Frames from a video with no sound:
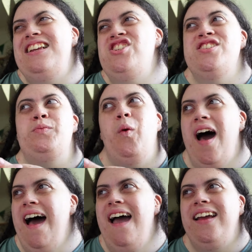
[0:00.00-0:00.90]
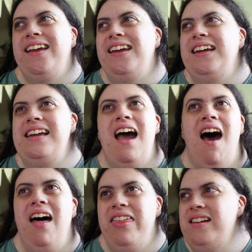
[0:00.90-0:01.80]
just work,
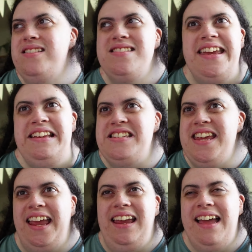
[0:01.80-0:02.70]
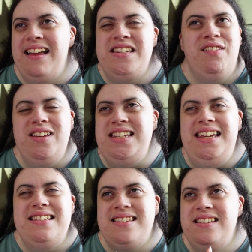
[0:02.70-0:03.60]
other day-to-day
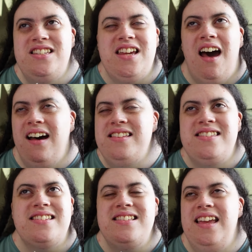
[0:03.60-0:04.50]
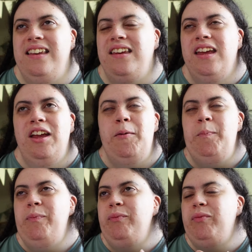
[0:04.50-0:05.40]
activities and tasks and
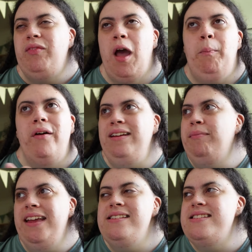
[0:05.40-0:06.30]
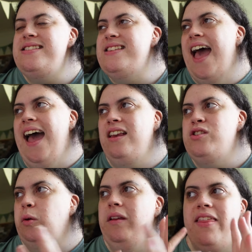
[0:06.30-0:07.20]
appointments
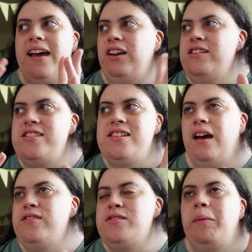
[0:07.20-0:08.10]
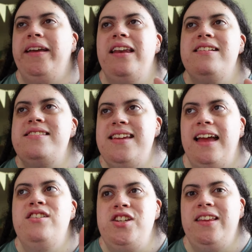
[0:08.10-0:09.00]
and all of that good stuff. So I'm going to sit
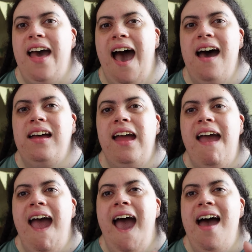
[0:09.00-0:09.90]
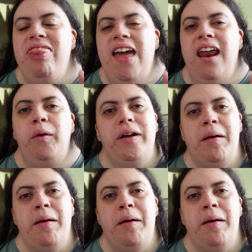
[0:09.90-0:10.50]
and do that, and then I will